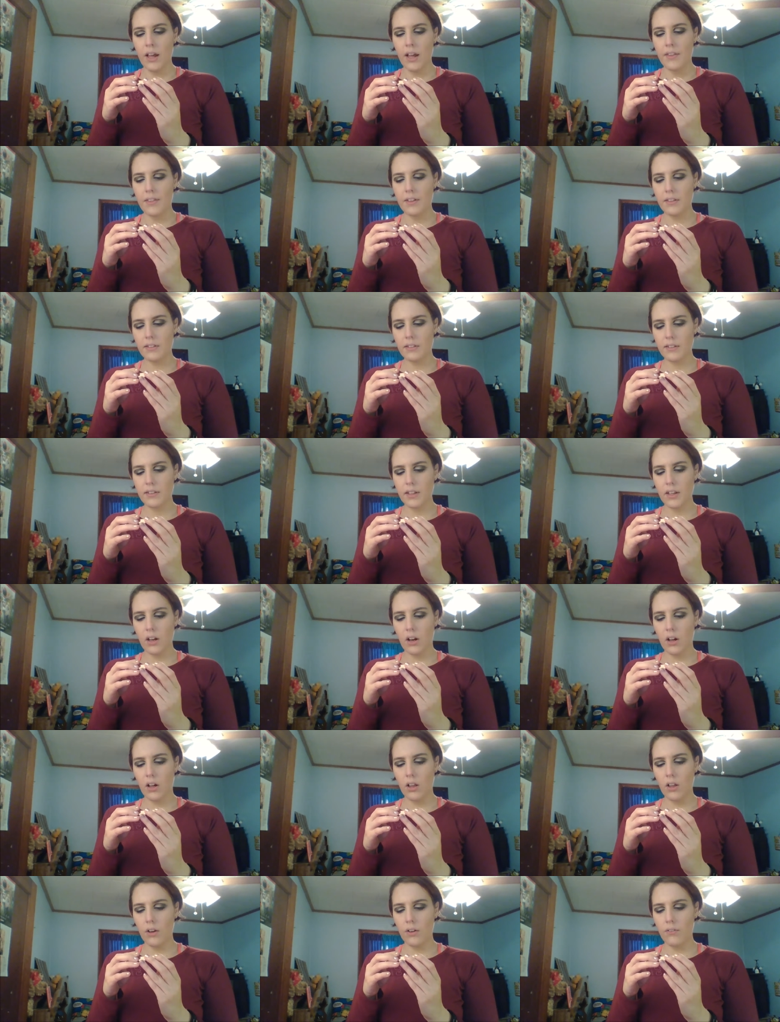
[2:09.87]
This is the
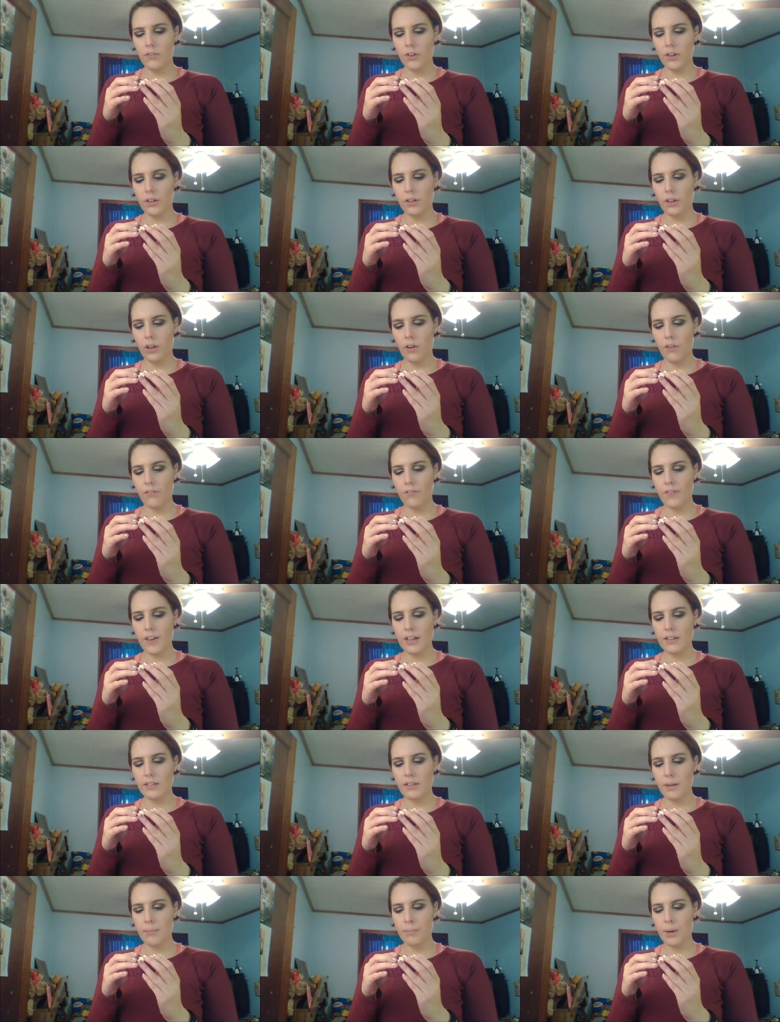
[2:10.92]
All Over Glow
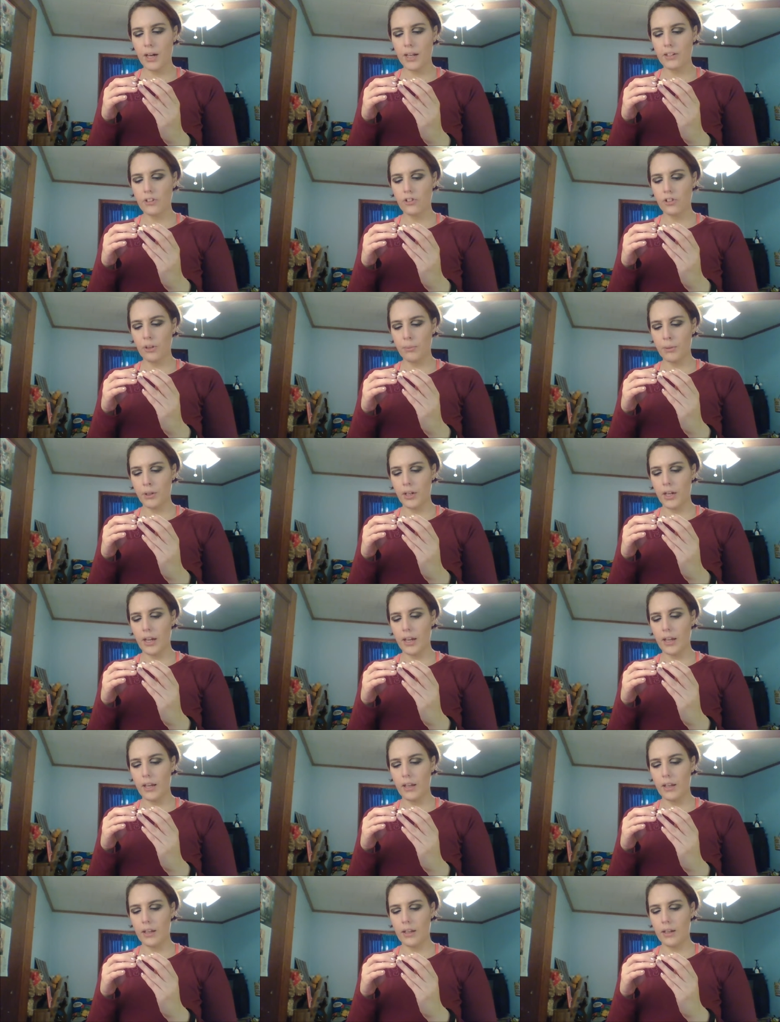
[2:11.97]
Face and Body Shimmer
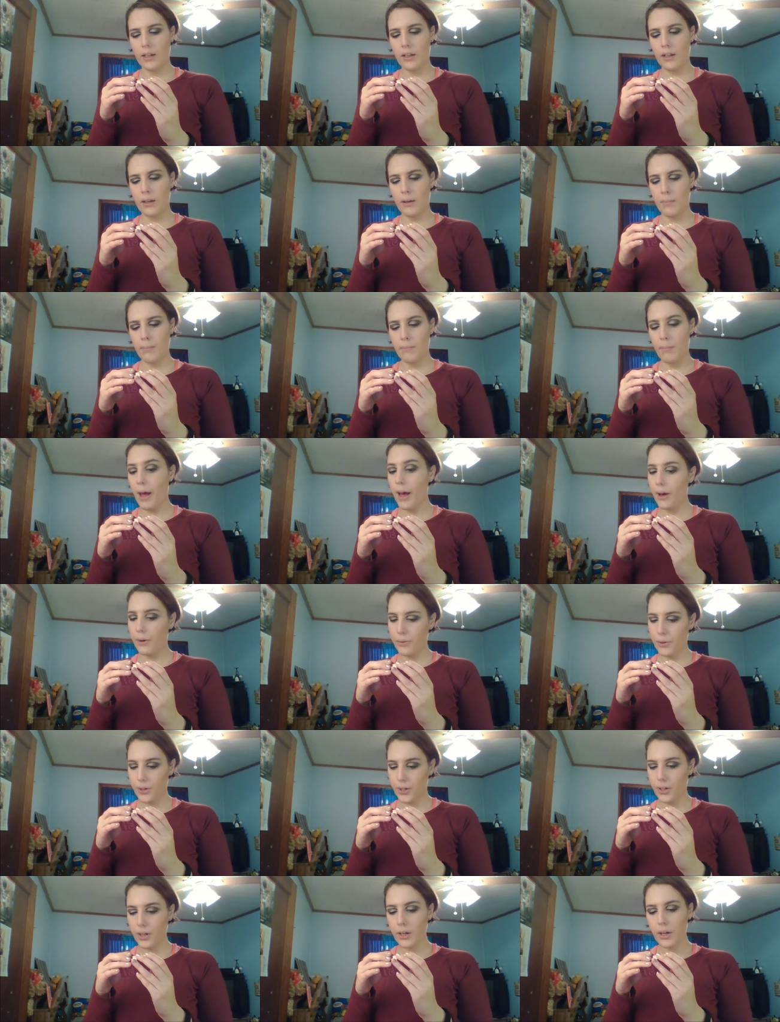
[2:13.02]
in
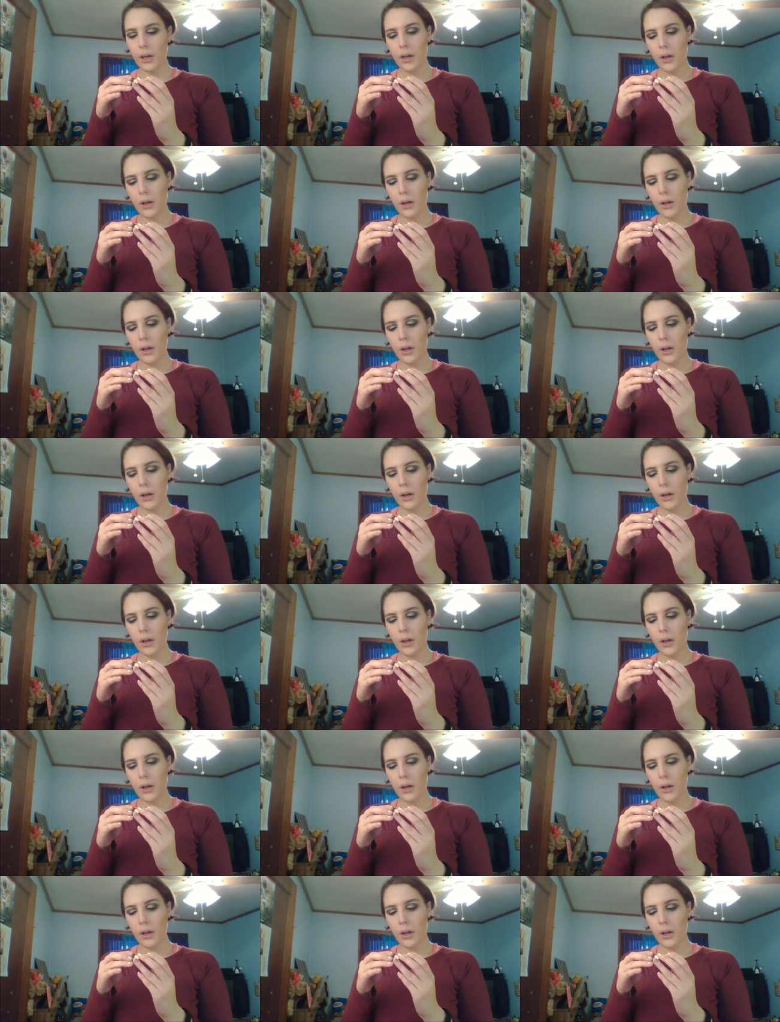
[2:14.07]
Powder,